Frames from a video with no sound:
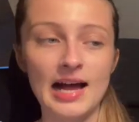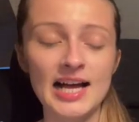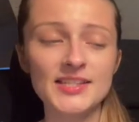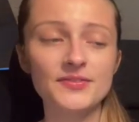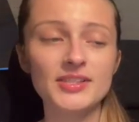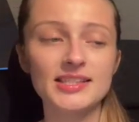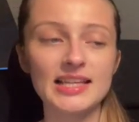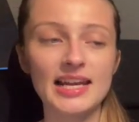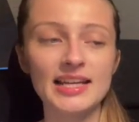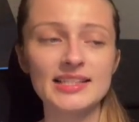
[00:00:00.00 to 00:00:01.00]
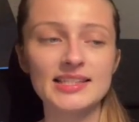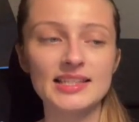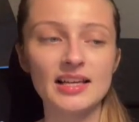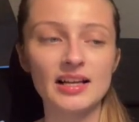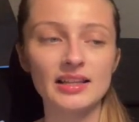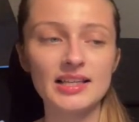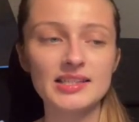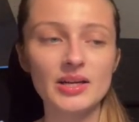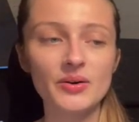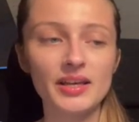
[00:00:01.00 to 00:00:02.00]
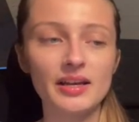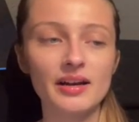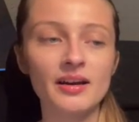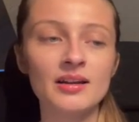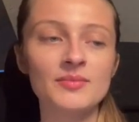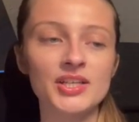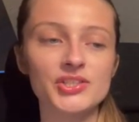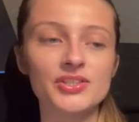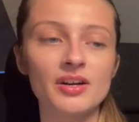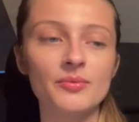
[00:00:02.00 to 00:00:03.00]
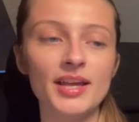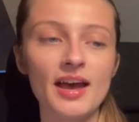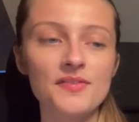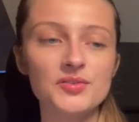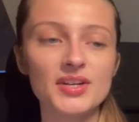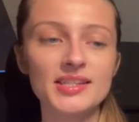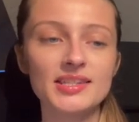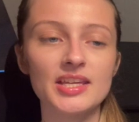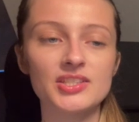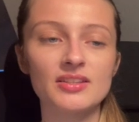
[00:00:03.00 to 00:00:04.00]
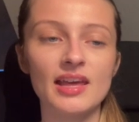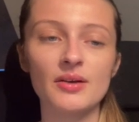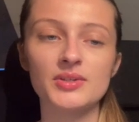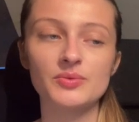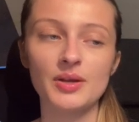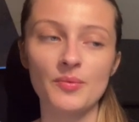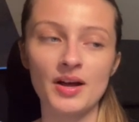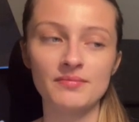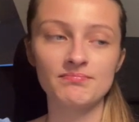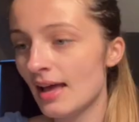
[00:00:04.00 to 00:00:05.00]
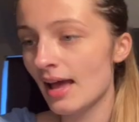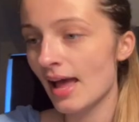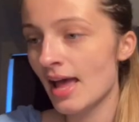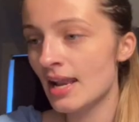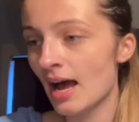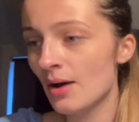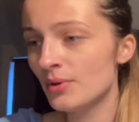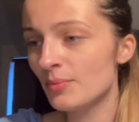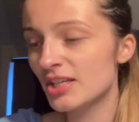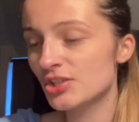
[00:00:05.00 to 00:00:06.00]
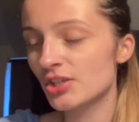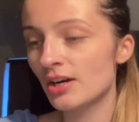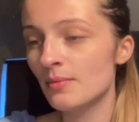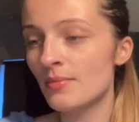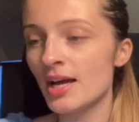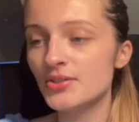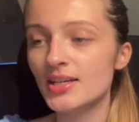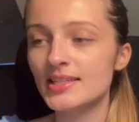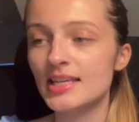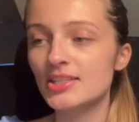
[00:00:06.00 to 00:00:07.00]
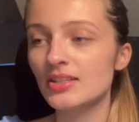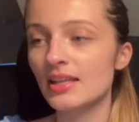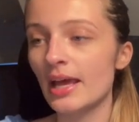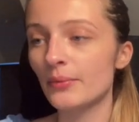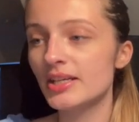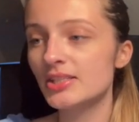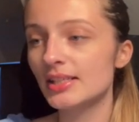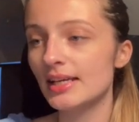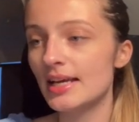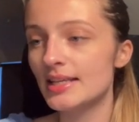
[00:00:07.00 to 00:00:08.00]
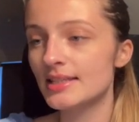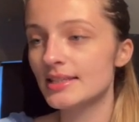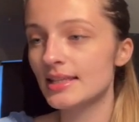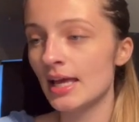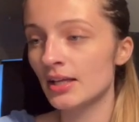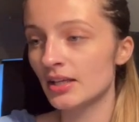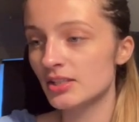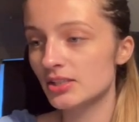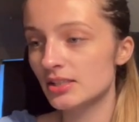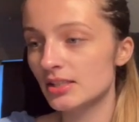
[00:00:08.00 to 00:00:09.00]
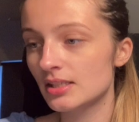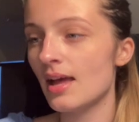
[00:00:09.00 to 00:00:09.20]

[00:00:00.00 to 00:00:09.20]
As for settings, let's go here and make sure we have the translation language we want. And I want to make sure my translation language is English.